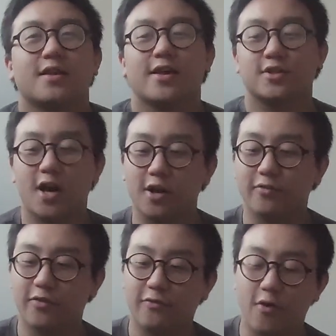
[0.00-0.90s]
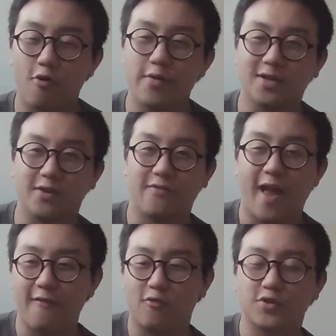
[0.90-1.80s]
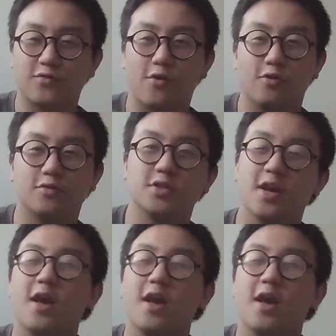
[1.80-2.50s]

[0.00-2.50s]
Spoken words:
he turned off the phone, he turned off everyone's phones.